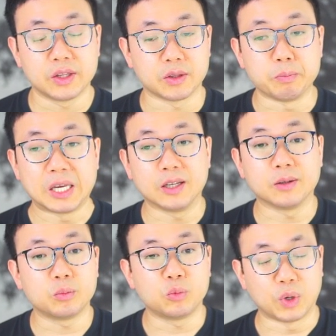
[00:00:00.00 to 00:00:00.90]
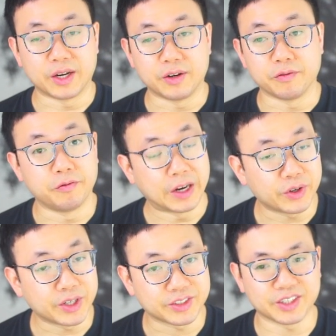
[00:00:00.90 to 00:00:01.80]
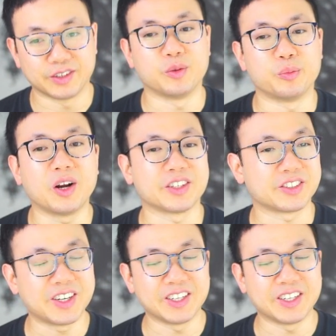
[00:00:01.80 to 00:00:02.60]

the medium red variant of the product,